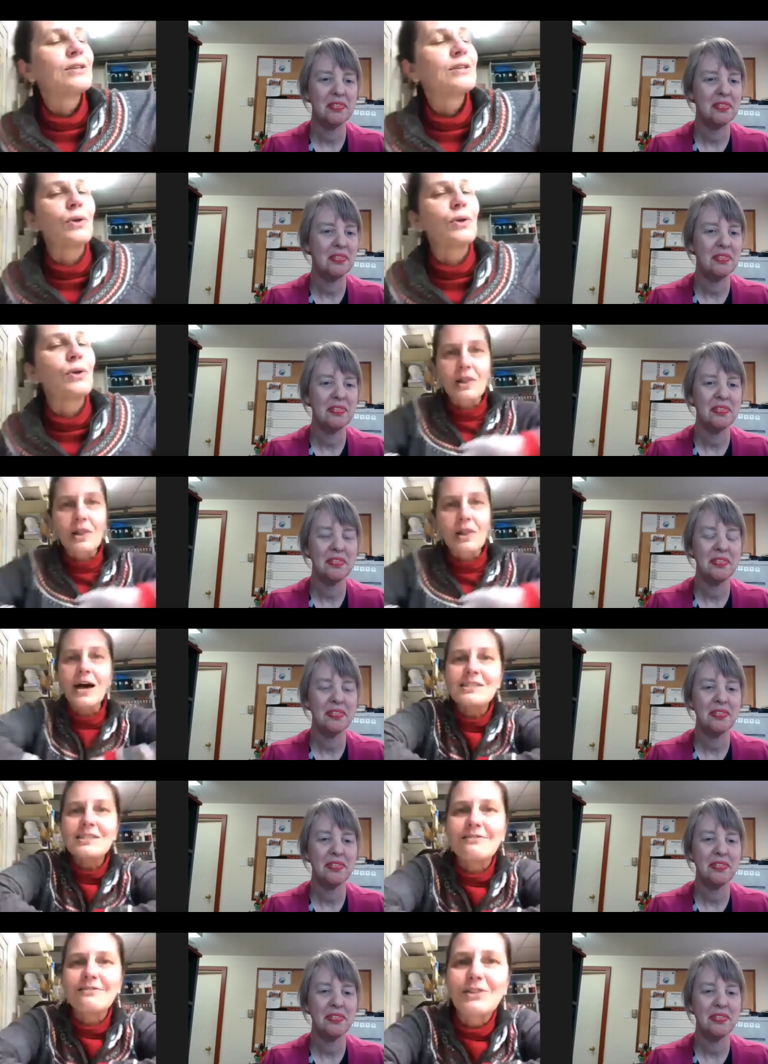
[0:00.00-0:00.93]
Speaker 1: there were lots
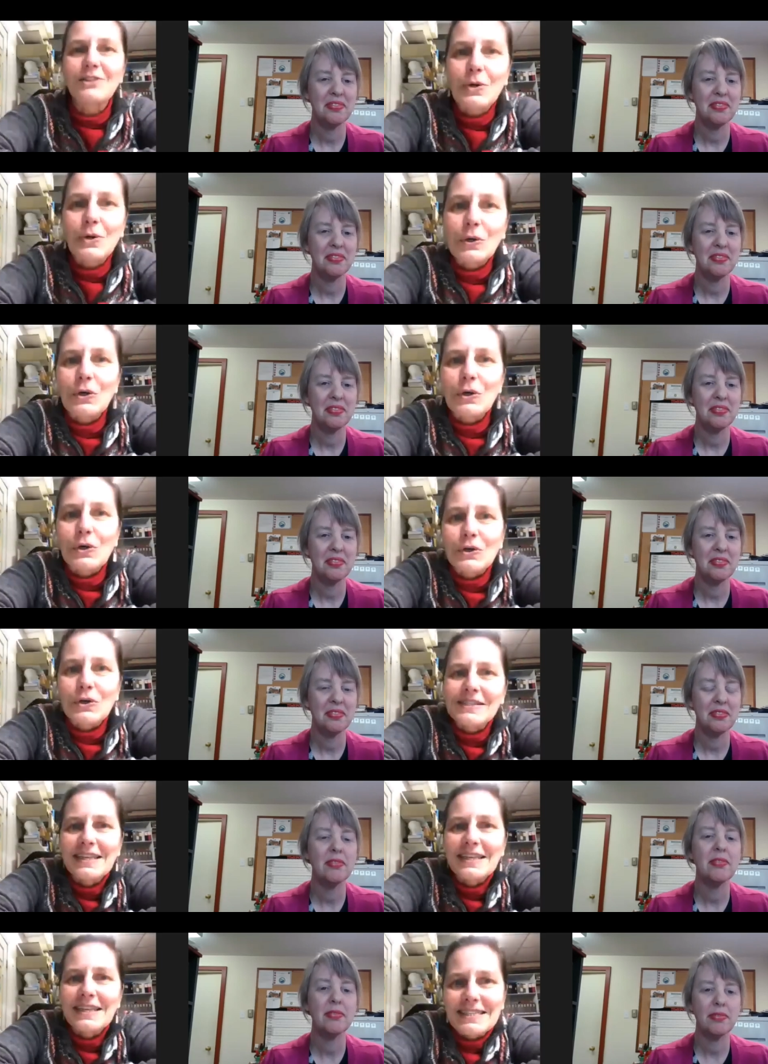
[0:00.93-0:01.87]
of local girls
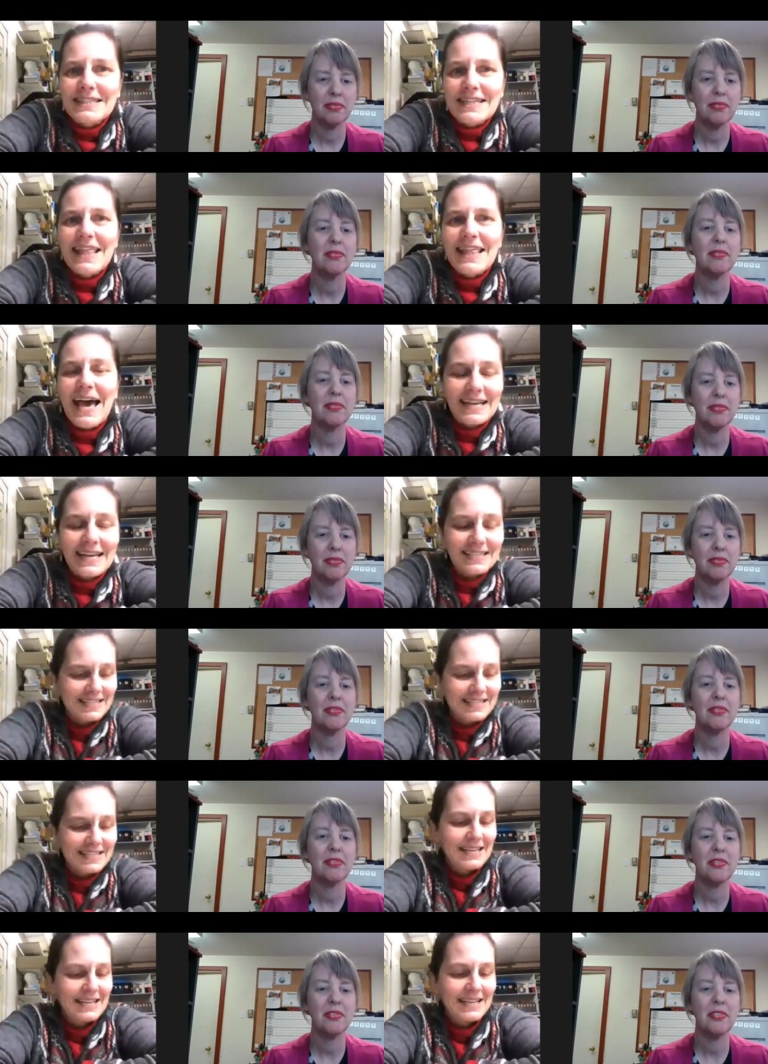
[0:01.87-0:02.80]
that did that.
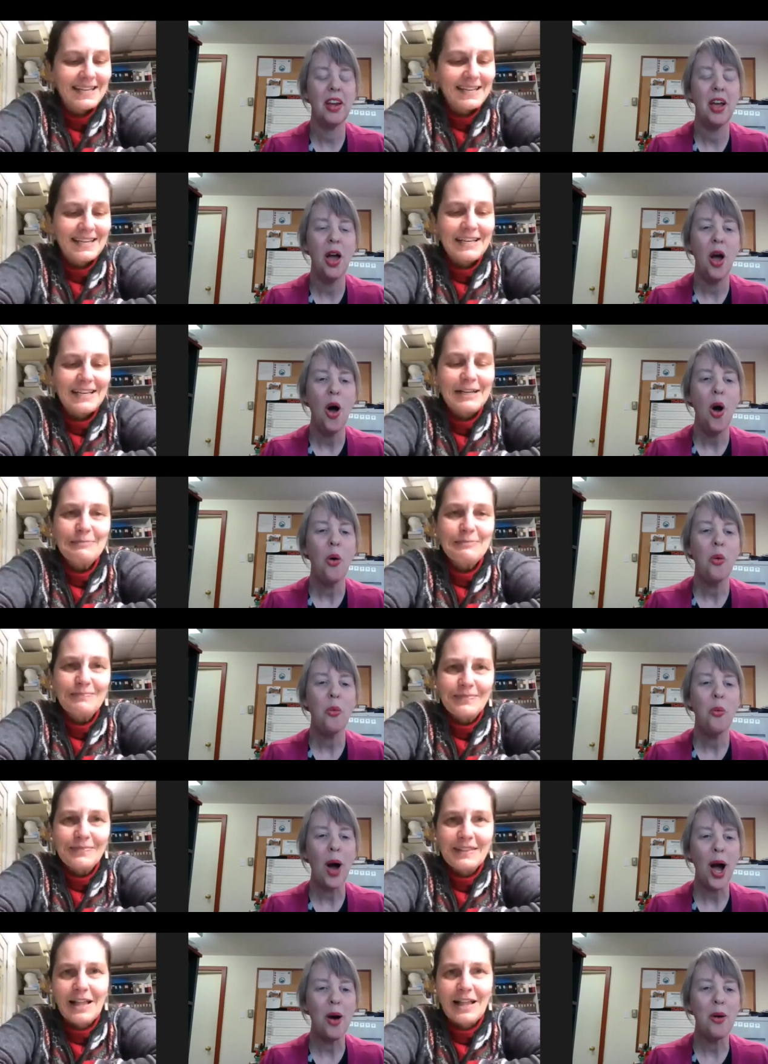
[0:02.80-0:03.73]

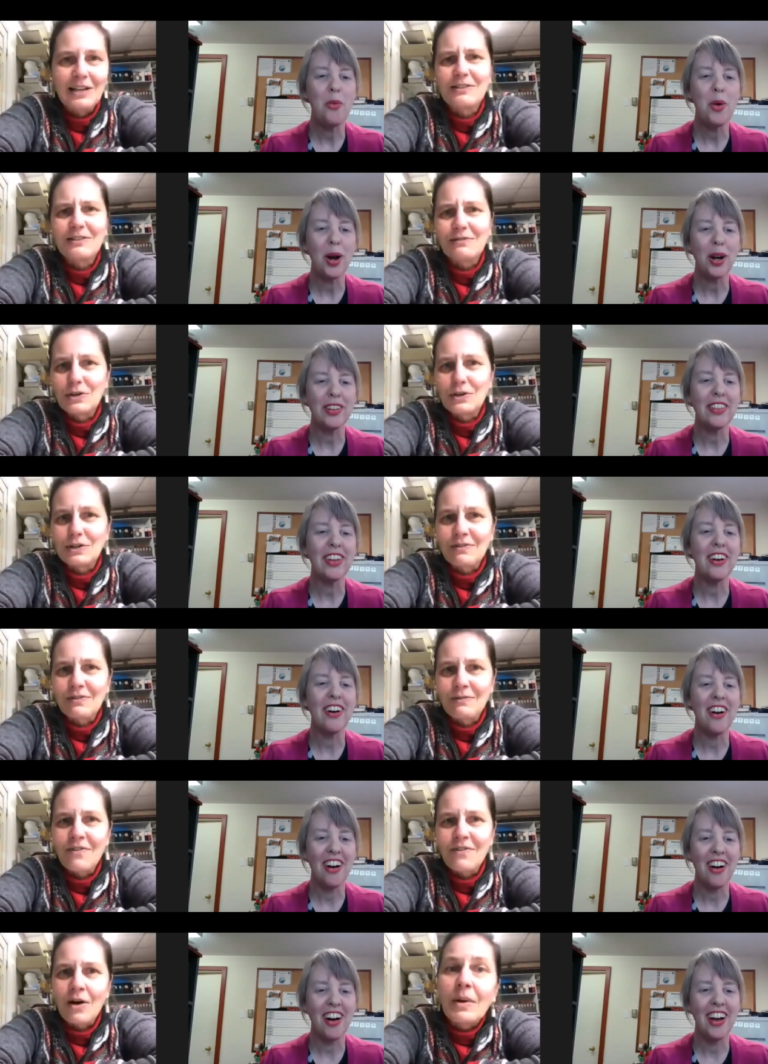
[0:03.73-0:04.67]
Wow, what a
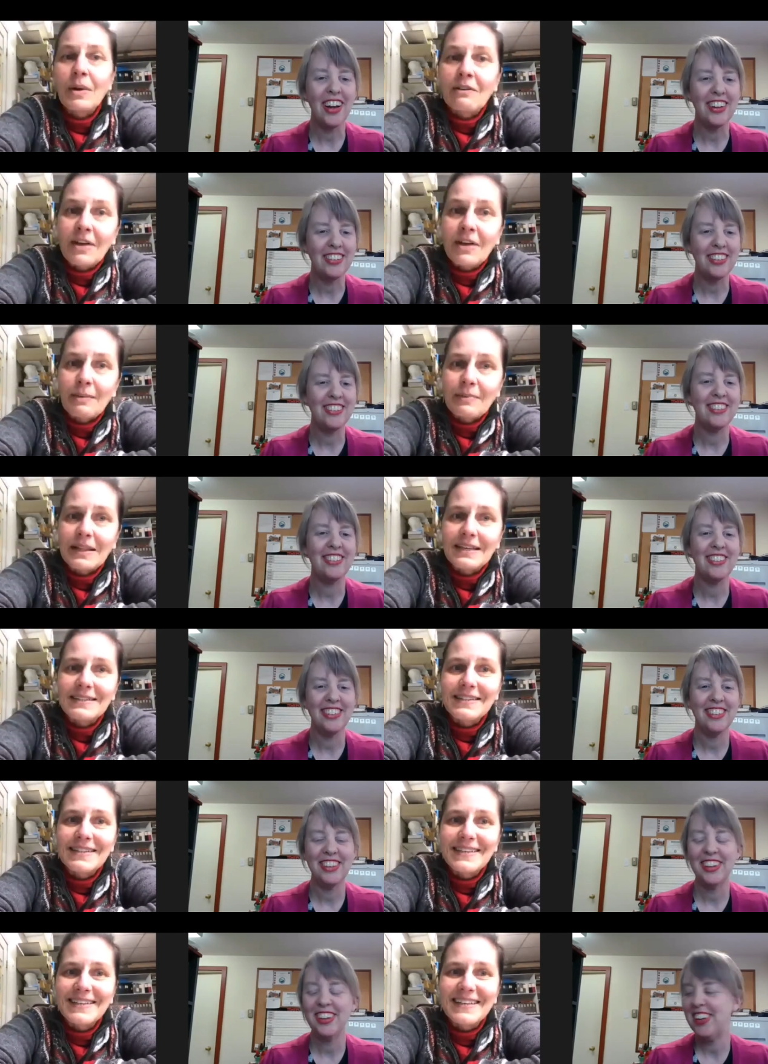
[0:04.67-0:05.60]
big
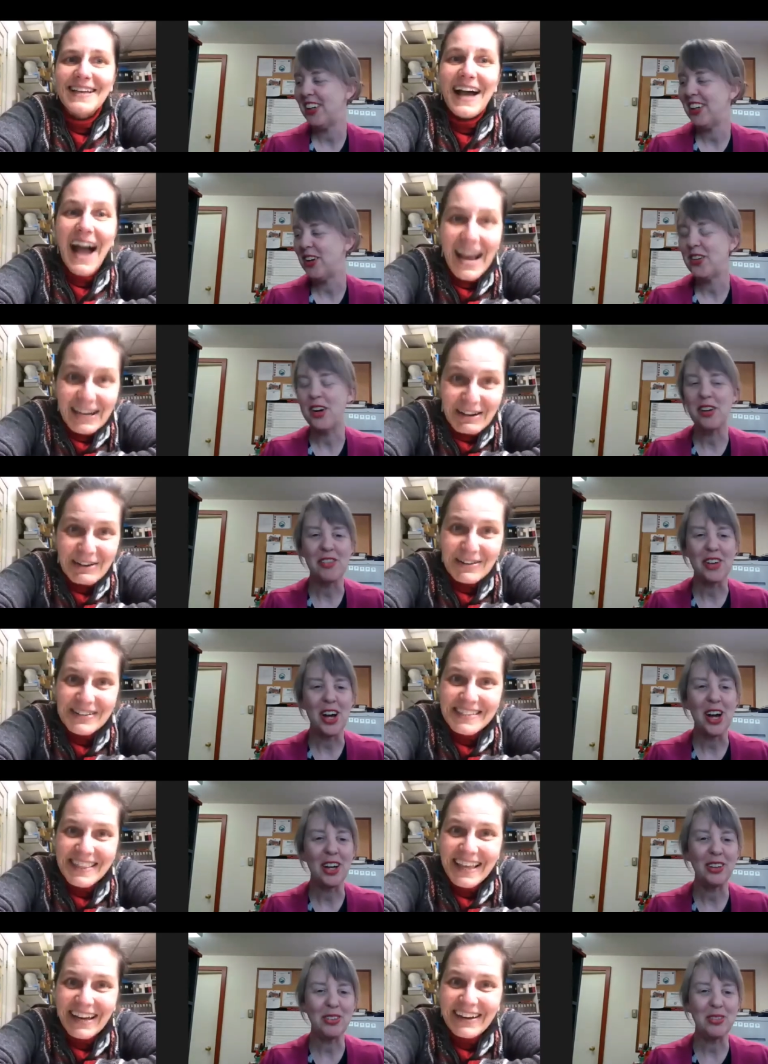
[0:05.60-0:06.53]
Speaker 2: you I know, know isn't
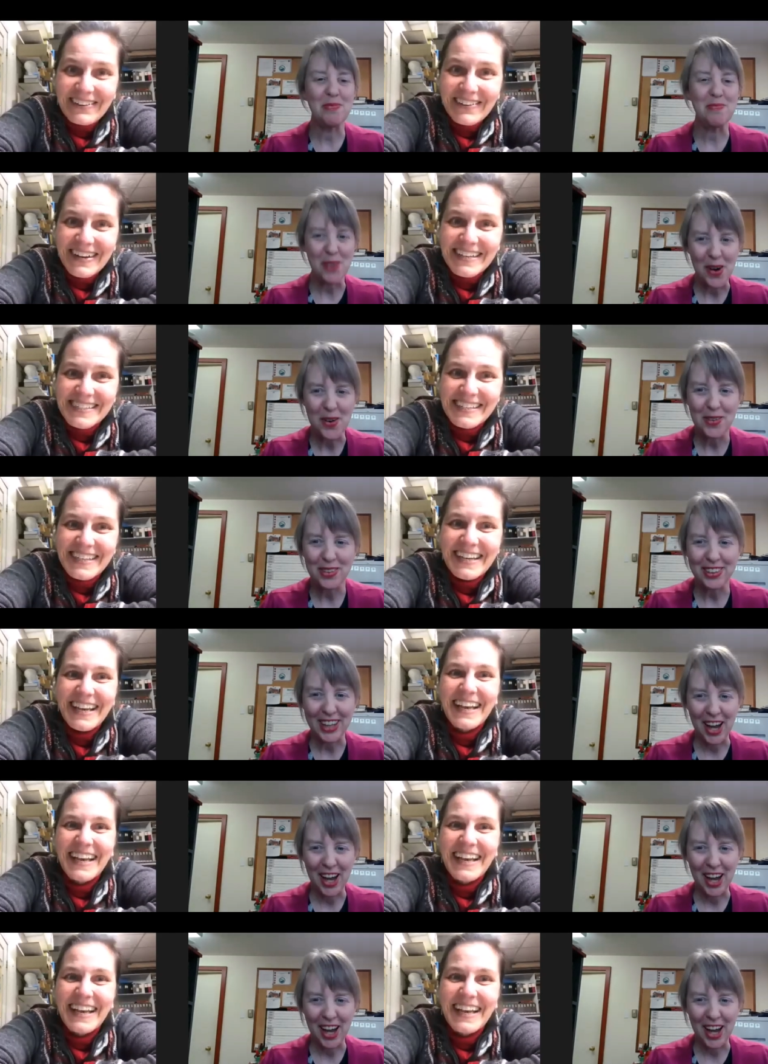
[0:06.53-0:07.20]
that both